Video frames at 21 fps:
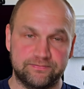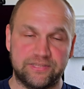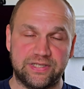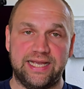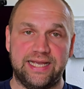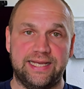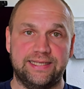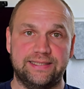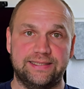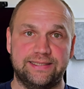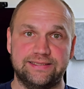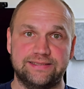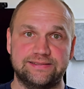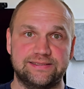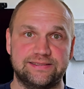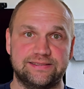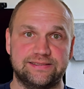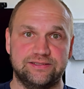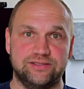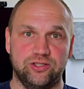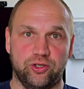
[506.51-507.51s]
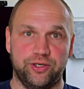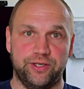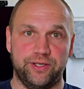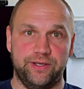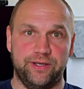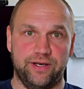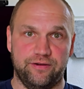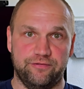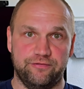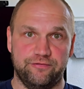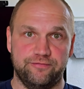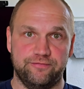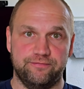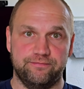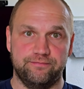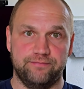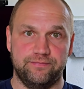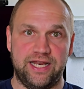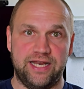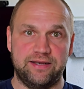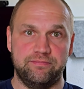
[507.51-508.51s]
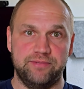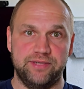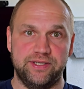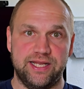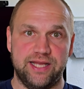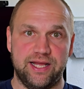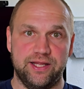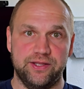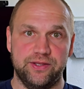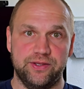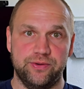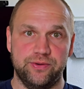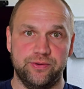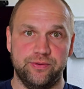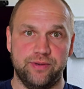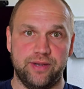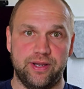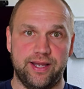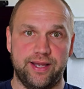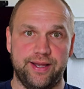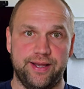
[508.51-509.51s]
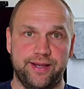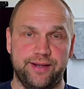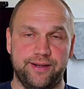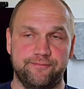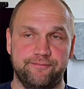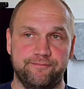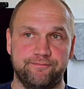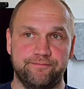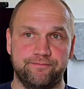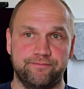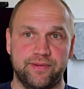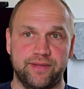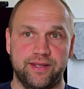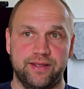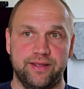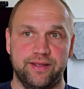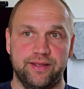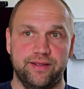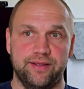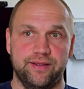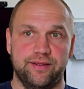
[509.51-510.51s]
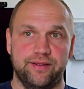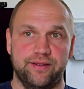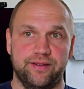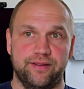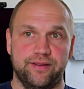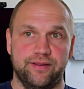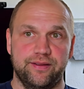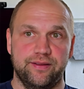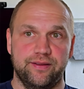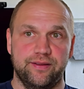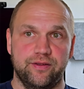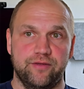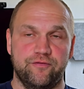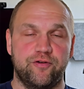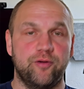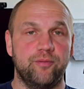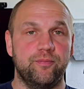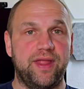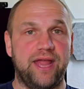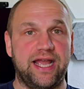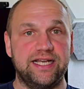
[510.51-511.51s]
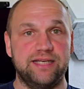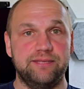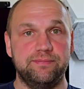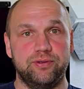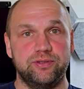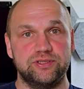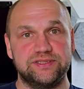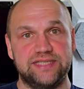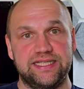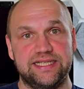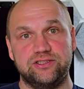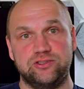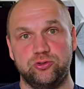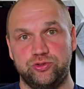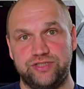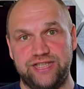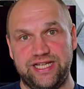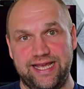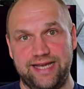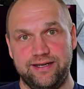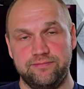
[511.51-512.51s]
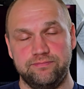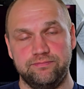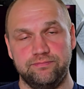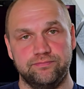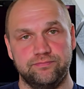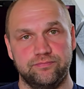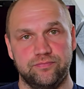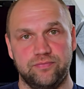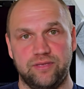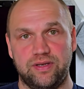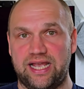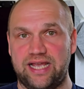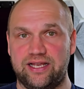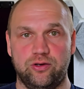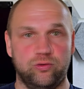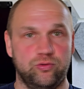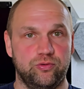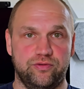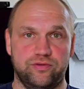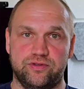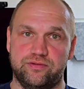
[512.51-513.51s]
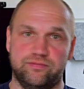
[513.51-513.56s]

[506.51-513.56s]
And this is not enough. Let me tell you, from 90% to 10, I don't,